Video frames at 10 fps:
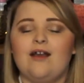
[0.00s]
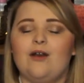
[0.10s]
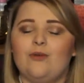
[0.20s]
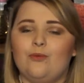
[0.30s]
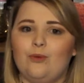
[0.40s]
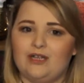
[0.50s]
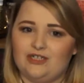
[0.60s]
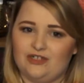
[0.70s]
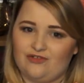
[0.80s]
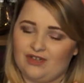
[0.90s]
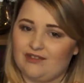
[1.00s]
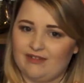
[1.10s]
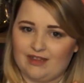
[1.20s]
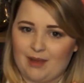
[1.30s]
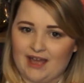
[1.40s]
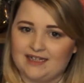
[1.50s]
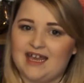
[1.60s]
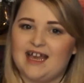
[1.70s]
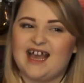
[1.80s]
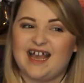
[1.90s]
which is really bad.
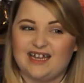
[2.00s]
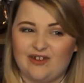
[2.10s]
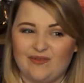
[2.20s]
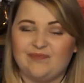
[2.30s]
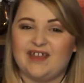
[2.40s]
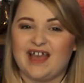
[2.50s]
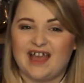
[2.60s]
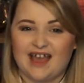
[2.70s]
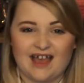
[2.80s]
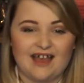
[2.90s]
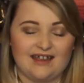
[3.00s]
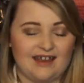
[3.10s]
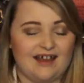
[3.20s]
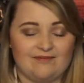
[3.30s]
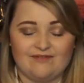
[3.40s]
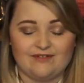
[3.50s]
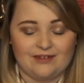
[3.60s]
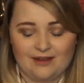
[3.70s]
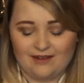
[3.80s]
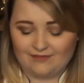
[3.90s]
I know. I'm fully
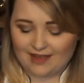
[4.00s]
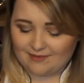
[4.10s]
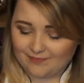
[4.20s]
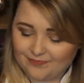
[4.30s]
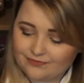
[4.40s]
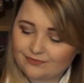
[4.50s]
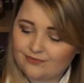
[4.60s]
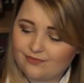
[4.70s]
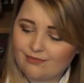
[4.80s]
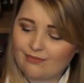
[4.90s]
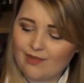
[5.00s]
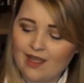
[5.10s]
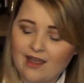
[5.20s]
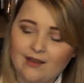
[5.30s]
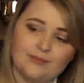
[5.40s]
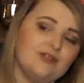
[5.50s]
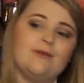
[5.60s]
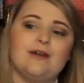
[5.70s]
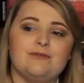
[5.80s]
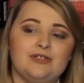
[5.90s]
aware of that. So I
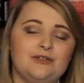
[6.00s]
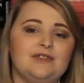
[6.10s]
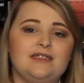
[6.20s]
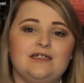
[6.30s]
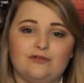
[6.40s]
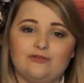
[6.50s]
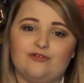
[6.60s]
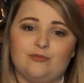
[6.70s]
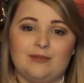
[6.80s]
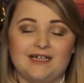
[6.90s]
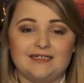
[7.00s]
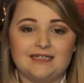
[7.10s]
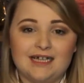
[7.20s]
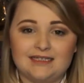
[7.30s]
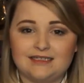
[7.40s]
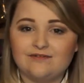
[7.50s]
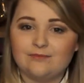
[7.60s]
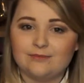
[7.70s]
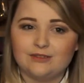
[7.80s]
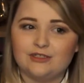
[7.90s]
was using the Ultra Blend Cleanser from
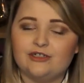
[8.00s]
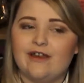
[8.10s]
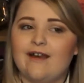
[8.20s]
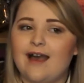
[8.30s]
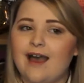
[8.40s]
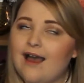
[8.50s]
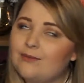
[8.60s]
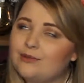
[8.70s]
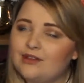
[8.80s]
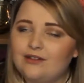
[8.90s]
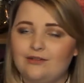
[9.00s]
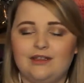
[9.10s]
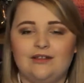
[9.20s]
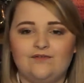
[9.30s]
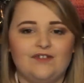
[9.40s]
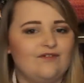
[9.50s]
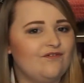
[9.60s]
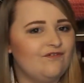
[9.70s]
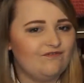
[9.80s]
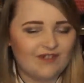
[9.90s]
Lush. Absolutely loved it.
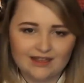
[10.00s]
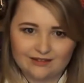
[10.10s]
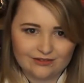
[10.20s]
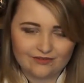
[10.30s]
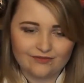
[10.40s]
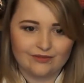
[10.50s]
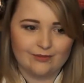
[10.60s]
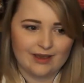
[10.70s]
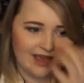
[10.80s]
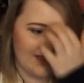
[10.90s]
Fell in love all the way.